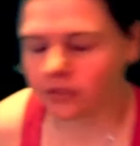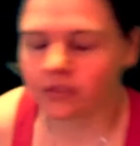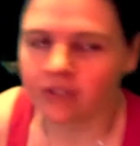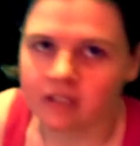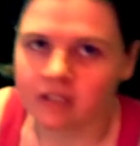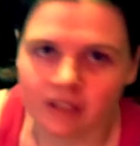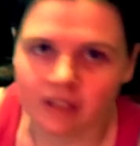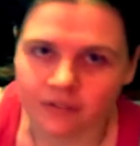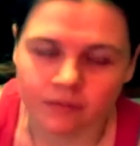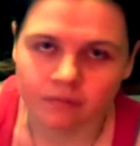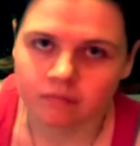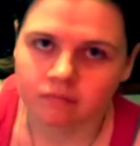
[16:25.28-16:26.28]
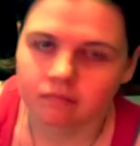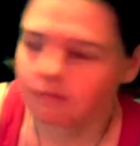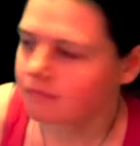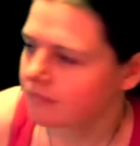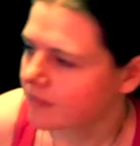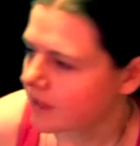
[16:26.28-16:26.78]
saying that's
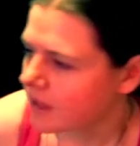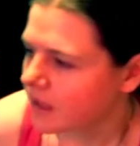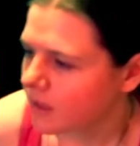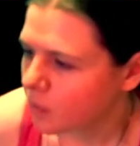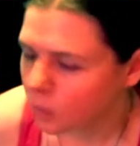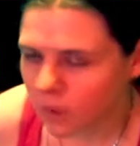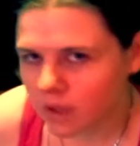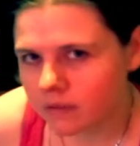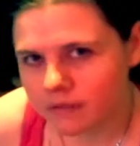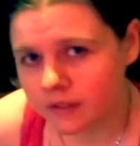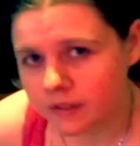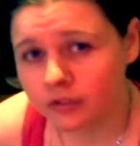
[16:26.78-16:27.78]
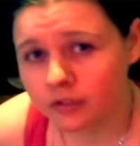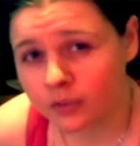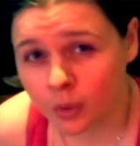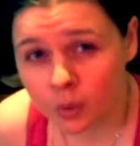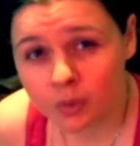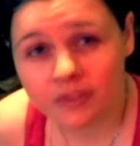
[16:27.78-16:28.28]
what the
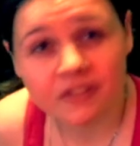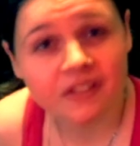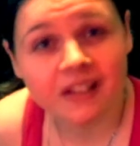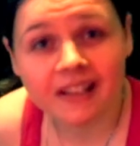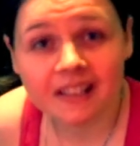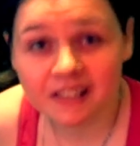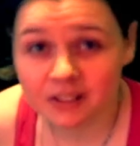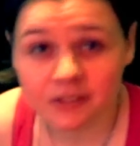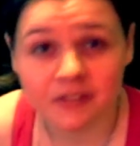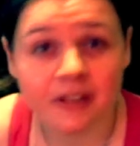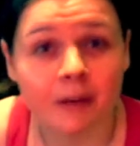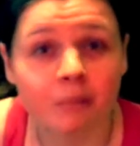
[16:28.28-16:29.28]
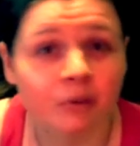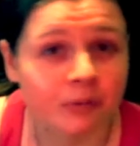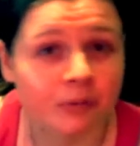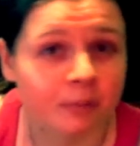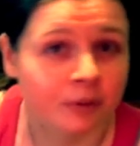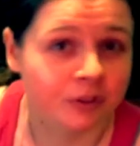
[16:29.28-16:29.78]
sole is like because they are pretty
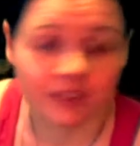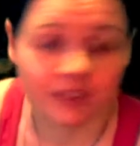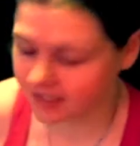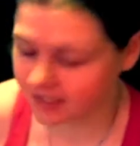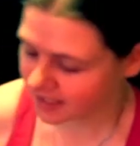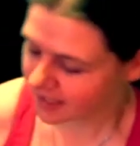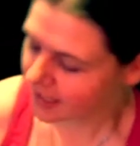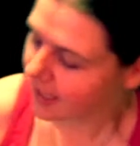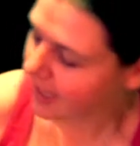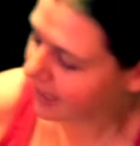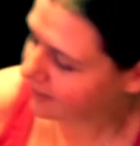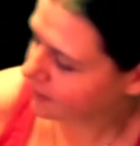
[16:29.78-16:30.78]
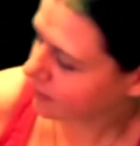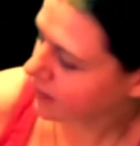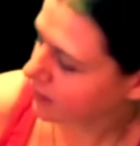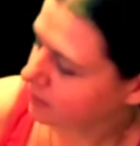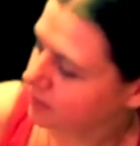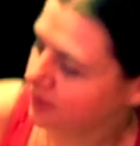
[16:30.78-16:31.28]
spongy. I don't
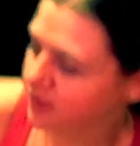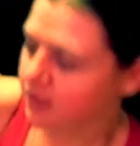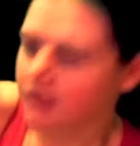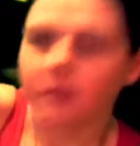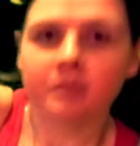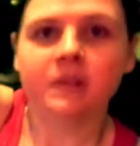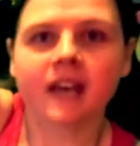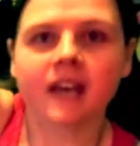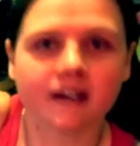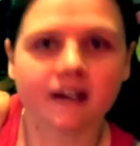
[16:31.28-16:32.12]
know. But yeah,